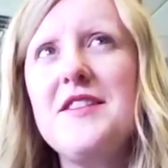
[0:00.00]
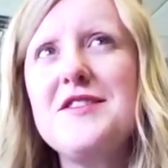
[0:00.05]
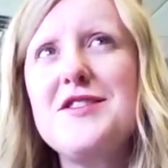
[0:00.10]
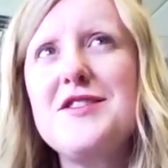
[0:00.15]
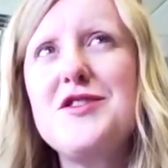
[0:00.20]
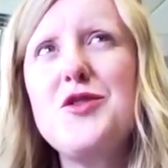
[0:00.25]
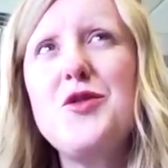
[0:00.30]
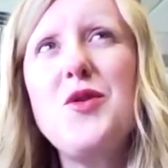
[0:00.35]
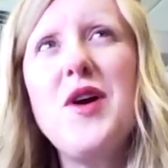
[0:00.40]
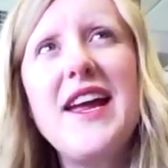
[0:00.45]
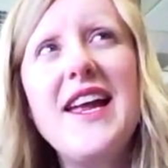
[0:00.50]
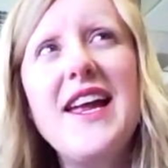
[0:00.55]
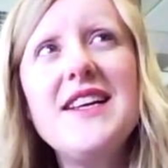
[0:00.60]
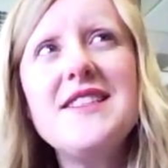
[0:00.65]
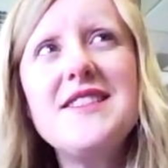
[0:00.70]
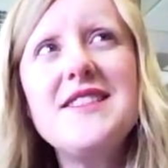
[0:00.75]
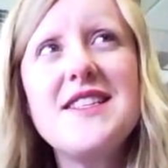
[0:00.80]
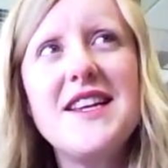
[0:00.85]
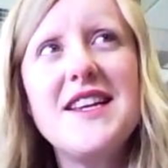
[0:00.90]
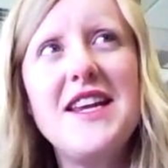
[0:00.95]
So I
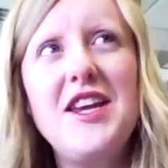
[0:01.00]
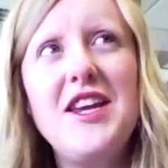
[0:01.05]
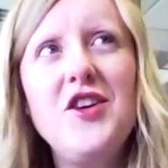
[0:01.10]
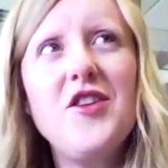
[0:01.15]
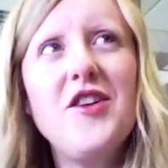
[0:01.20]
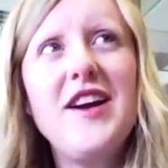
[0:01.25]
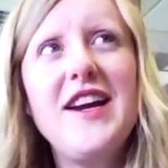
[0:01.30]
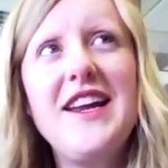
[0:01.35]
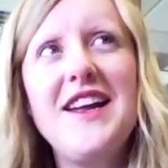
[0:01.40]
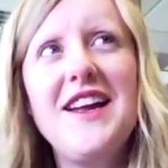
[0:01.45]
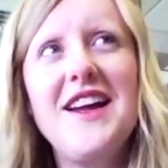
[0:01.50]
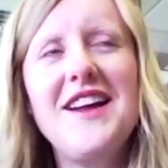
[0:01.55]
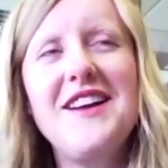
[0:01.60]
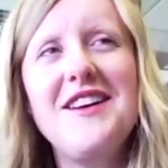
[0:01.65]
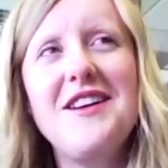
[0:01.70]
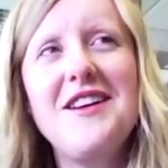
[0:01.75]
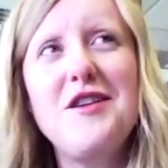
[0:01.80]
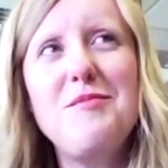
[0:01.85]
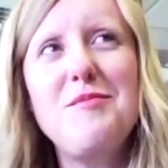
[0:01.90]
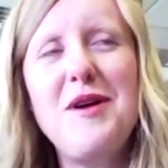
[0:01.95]
guess hearing
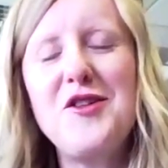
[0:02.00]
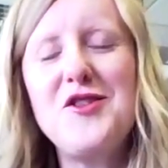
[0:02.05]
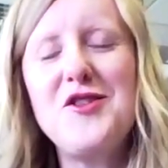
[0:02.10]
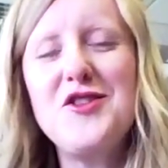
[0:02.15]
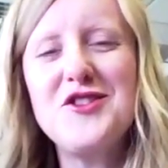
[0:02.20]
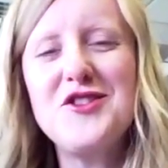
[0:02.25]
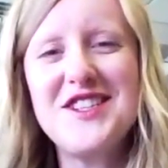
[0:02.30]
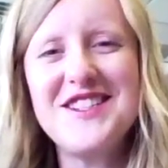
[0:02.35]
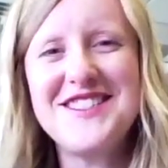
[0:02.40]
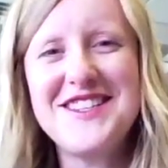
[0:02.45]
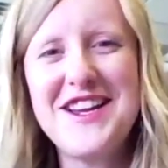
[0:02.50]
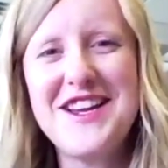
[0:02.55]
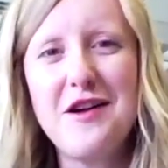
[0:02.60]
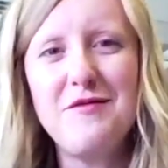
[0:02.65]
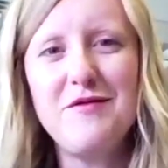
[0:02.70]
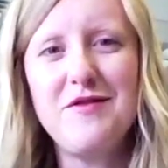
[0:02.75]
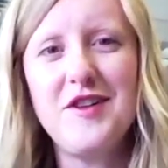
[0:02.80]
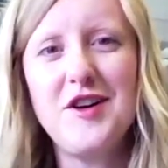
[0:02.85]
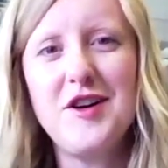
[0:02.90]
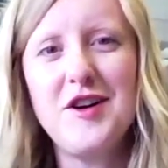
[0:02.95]
about your
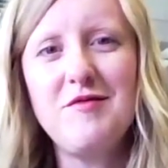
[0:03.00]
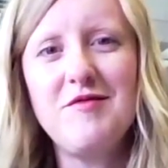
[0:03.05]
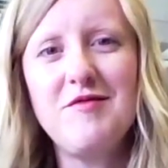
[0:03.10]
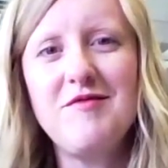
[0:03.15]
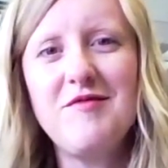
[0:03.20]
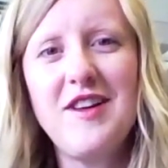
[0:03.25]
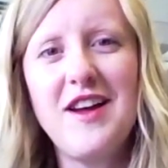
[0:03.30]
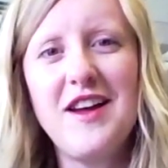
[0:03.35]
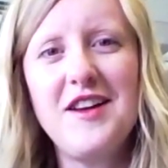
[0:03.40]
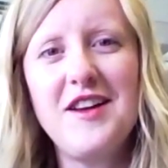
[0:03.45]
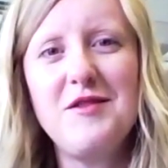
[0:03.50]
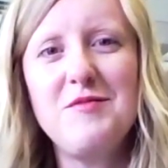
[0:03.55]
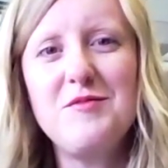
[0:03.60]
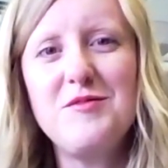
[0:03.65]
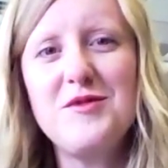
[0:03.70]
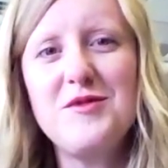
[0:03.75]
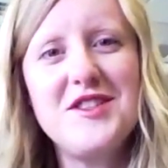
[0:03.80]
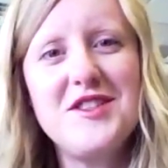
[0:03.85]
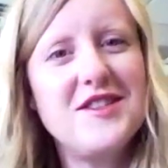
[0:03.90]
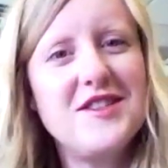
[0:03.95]
discomfort,
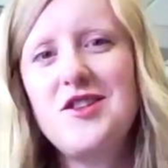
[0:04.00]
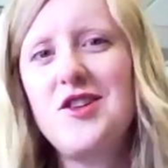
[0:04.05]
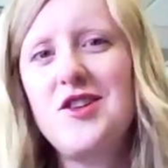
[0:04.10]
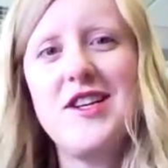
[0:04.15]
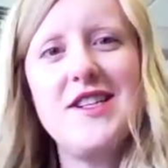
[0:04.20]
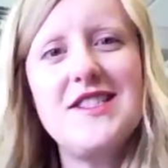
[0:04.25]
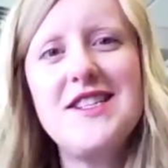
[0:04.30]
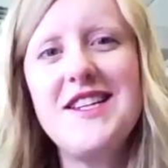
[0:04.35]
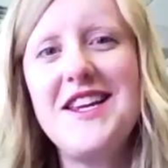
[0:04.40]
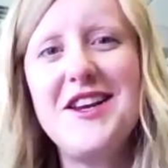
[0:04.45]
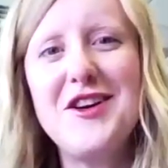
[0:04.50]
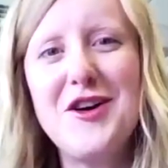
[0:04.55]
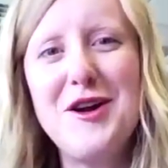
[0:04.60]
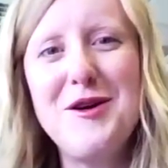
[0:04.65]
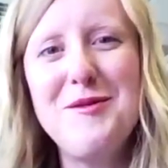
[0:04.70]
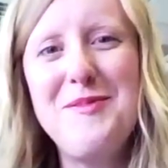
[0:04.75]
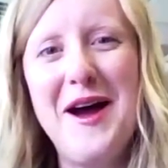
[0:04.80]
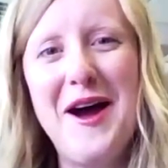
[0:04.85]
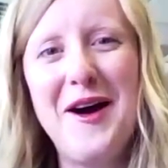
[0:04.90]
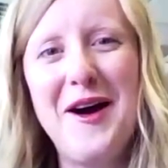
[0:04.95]
which is great to hear
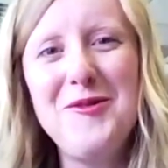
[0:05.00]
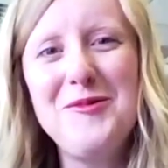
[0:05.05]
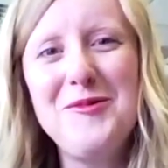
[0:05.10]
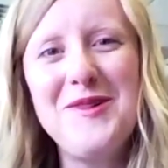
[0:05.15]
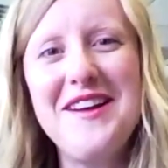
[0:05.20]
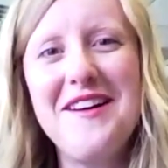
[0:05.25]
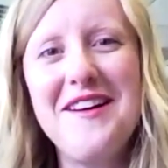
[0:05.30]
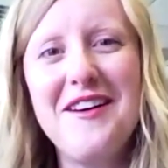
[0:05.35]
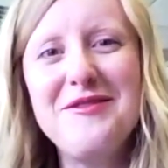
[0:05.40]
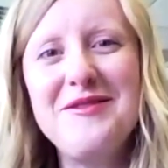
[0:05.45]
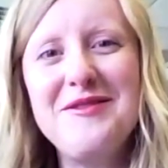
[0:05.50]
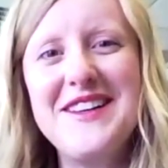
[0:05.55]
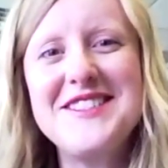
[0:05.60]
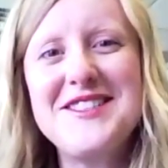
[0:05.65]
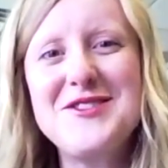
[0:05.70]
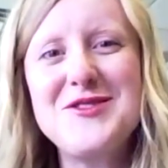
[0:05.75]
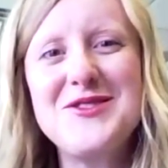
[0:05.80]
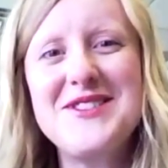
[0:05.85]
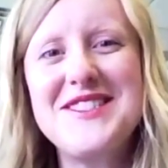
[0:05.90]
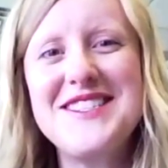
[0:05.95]
about, we all face
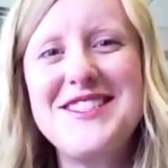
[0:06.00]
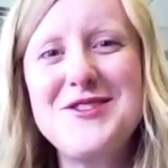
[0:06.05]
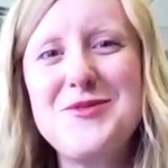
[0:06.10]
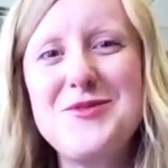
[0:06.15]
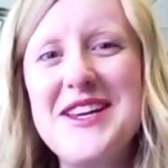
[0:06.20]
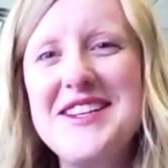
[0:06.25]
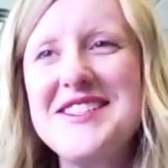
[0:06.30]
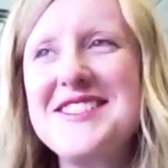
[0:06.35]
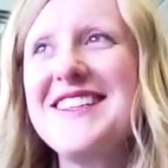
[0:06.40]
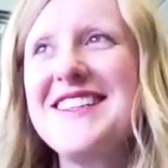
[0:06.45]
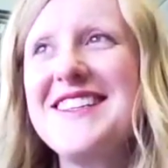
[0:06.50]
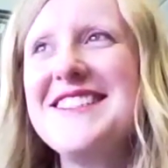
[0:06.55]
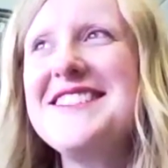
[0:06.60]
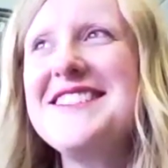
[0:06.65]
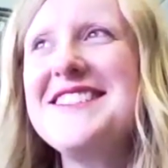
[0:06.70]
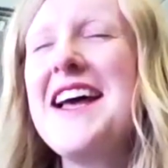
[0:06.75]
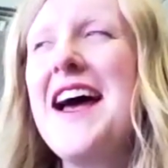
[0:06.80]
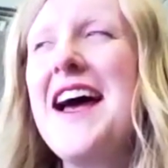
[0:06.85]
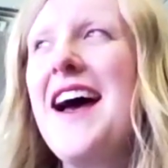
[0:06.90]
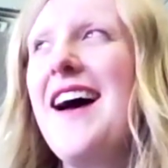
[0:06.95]
those situations,
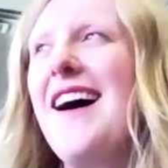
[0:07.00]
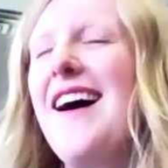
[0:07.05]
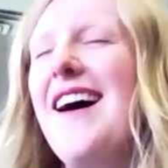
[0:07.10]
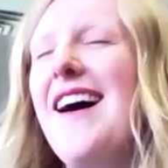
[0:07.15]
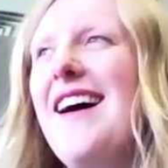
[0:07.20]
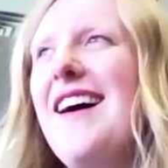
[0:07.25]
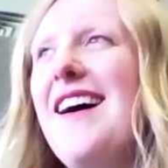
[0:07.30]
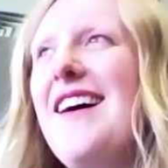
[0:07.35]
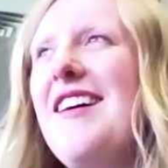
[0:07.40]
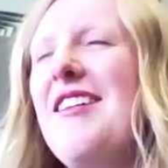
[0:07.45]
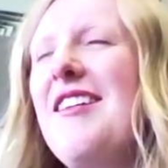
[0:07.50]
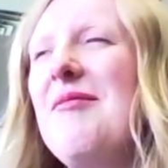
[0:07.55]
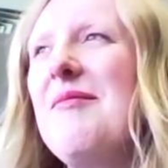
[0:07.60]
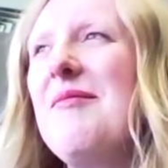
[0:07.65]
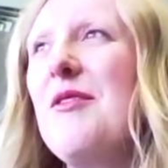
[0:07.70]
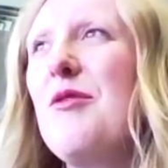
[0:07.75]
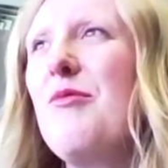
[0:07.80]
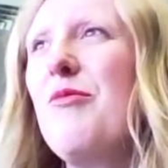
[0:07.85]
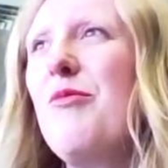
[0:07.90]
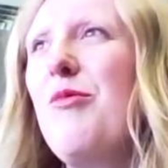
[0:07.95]

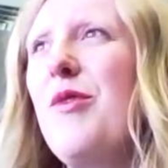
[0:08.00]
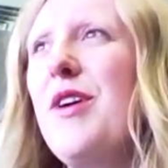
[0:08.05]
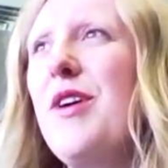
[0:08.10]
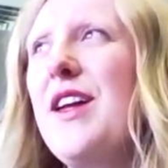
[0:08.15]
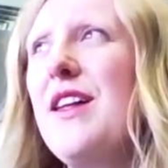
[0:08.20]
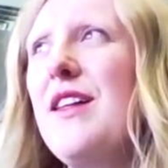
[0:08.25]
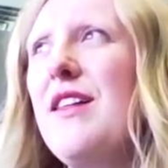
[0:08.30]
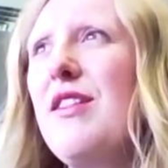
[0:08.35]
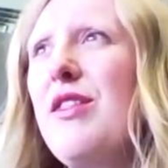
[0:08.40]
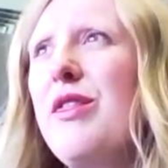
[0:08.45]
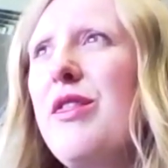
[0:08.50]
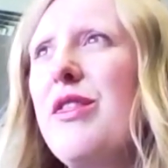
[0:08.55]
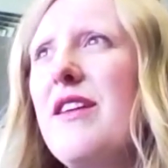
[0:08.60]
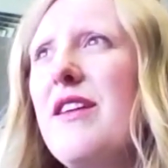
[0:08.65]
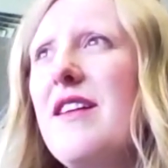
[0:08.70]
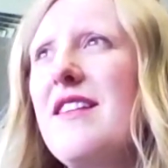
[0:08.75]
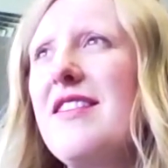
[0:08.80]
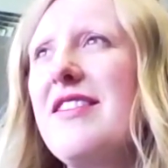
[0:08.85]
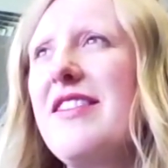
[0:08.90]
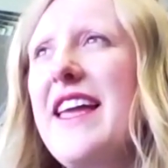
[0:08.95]
with
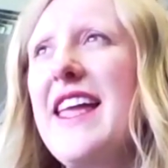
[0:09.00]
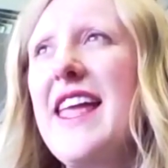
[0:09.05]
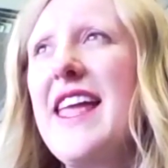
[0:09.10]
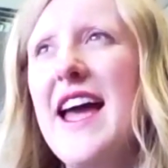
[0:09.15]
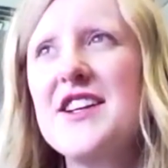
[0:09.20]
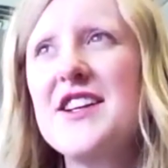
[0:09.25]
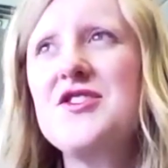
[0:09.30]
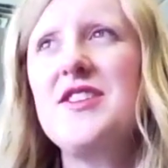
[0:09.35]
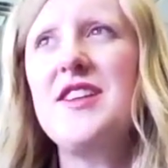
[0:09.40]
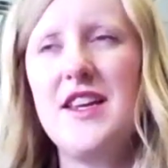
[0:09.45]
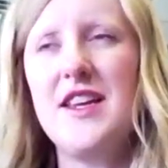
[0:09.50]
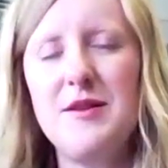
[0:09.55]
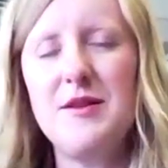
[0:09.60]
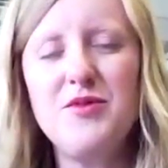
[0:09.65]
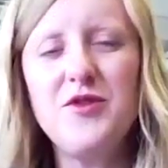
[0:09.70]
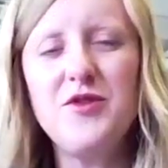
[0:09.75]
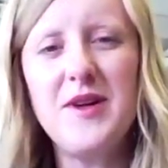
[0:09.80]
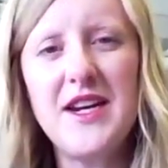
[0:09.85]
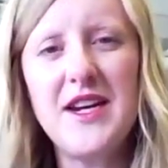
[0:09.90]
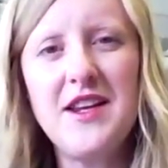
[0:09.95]
like actually
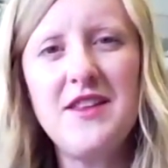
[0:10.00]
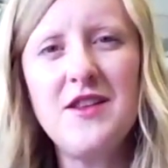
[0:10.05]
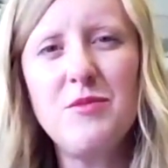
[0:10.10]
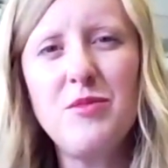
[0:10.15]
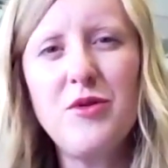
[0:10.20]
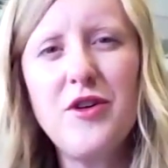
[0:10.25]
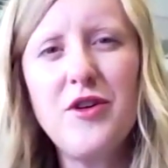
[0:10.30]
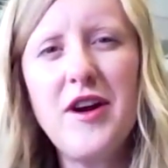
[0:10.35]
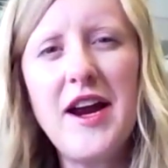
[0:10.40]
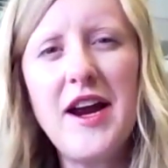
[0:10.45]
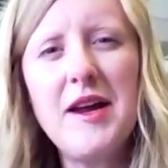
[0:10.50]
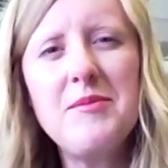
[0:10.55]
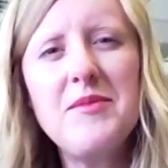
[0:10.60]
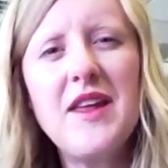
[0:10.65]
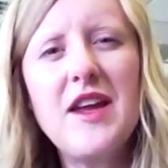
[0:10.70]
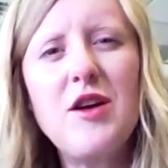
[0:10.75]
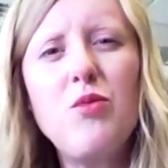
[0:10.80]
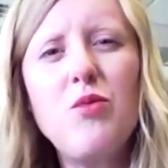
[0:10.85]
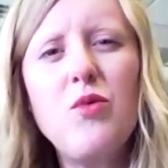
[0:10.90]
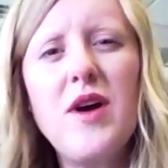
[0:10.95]
implementing the program,
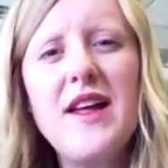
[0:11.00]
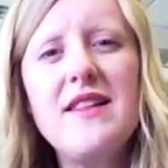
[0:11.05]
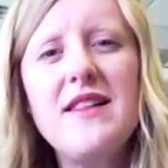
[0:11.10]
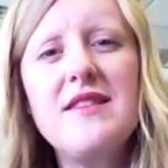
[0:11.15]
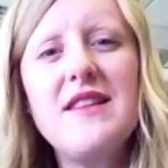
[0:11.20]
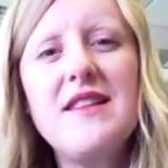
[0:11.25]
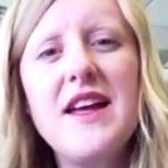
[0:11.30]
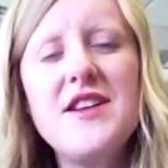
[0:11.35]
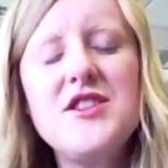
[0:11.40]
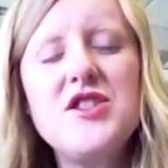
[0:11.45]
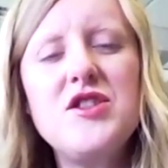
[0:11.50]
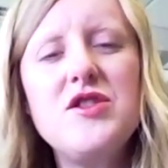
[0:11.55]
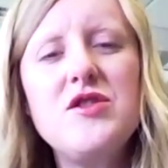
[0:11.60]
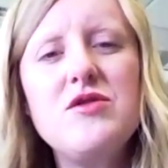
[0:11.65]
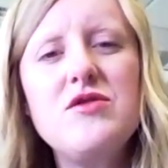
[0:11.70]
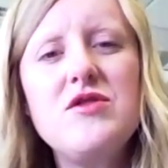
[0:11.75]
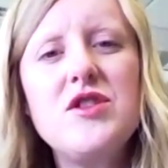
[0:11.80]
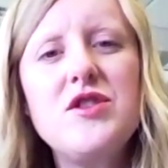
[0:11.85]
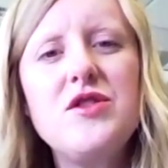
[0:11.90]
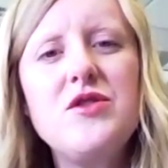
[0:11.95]
like what led you
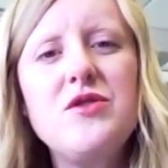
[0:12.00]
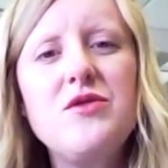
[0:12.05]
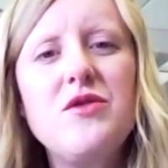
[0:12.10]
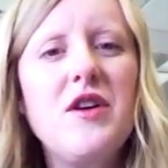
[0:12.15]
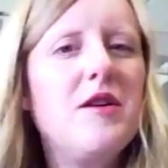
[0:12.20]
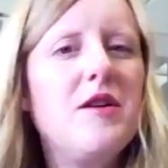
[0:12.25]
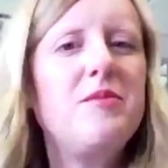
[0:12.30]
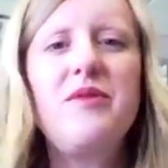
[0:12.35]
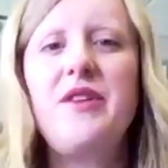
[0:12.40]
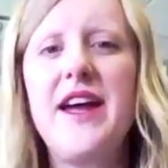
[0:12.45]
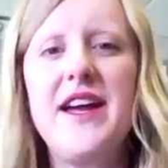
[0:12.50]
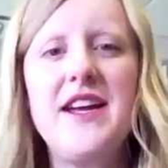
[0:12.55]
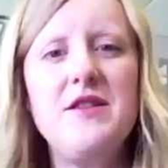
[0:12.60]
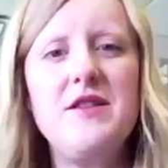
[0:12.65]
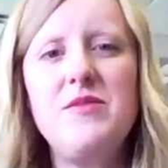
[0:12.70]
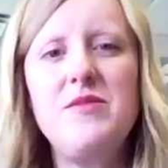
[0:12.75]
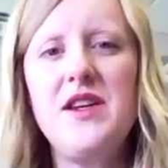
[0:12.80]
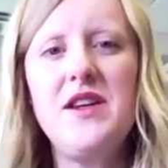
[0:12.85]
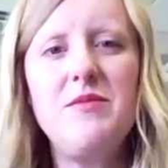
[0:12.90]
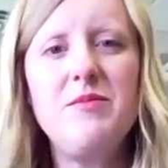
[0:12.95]
to apply to
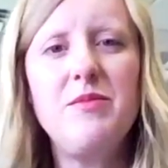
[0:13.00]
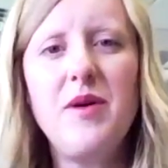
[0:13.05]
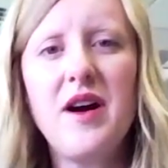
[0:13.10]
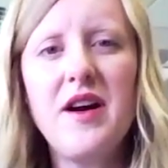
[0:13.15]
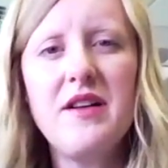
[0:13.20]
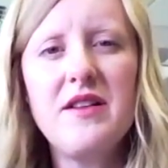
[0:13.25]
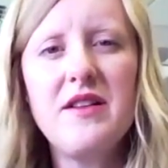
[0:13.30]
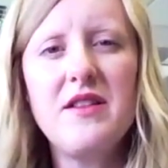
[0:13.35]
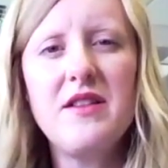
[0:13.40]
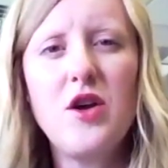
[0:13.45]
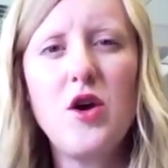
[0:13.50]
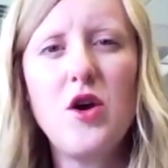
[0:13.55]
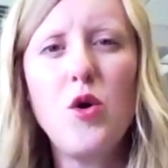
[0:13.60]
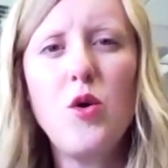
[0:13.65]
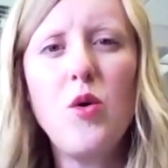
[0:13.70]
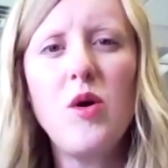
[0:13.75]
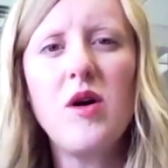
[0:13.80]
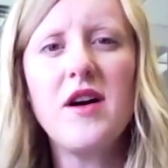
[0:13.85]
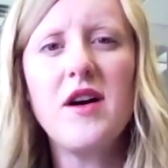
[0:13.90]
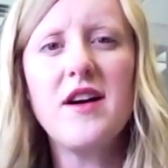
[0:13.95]
be part of the
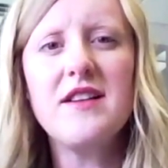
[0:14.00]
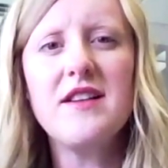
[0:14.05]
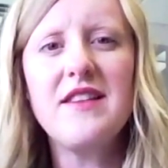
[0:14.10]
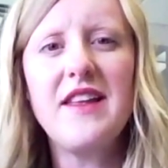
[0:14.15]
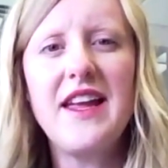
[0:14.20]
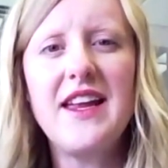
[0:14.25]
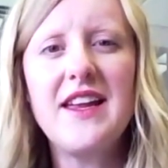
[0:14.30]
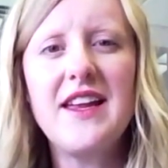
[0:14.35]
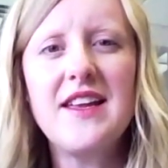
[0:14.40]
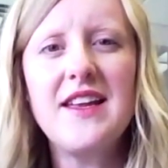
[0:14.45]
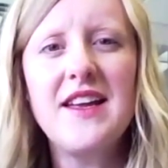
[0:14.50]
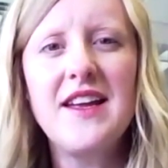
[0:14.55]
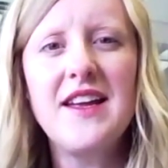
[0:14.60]
cohort? Like